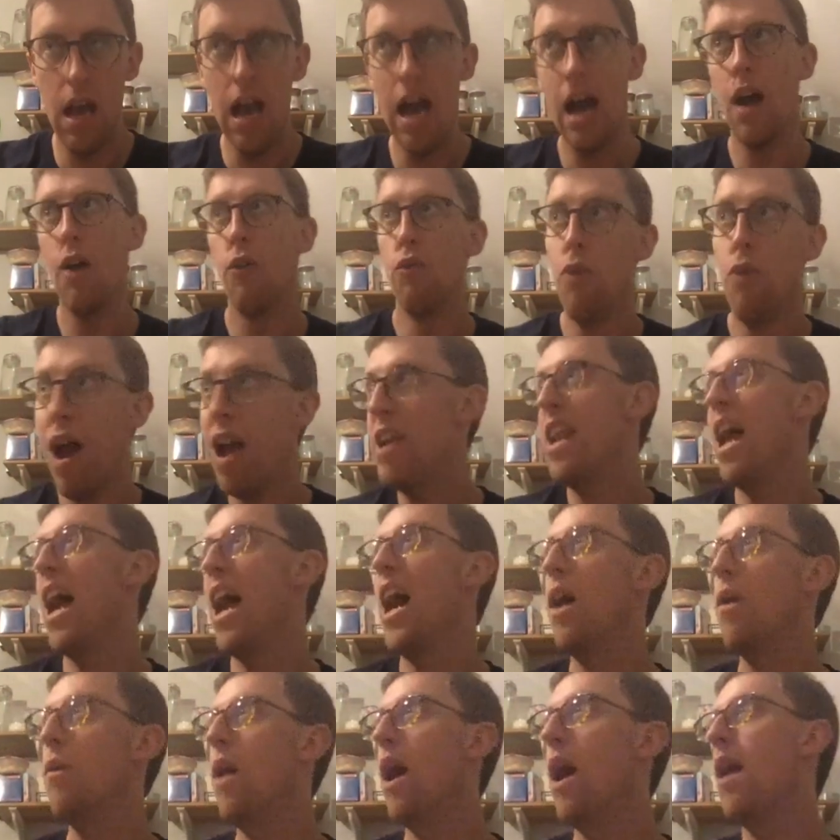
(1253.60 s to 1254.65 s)
Right
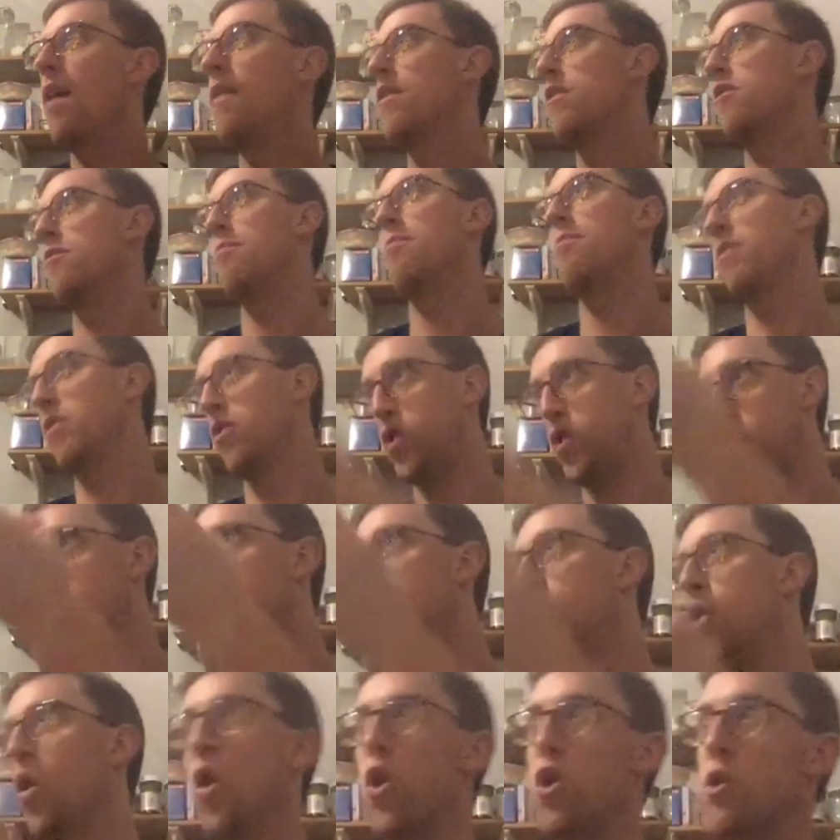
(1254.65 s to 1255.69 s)
now, there's 2
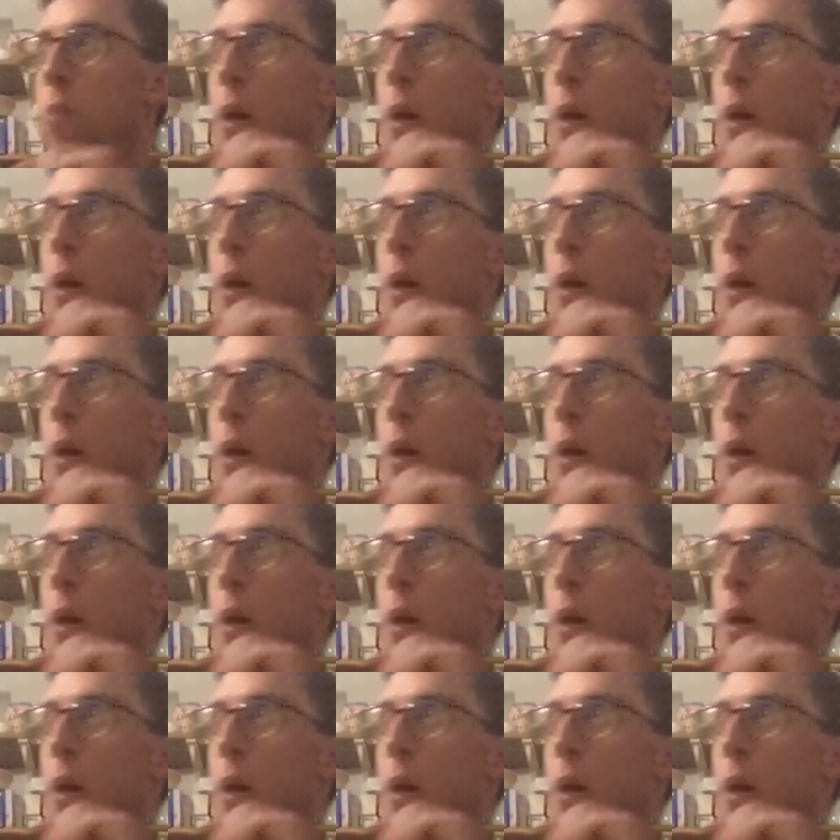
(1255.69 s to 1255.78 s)
doors, but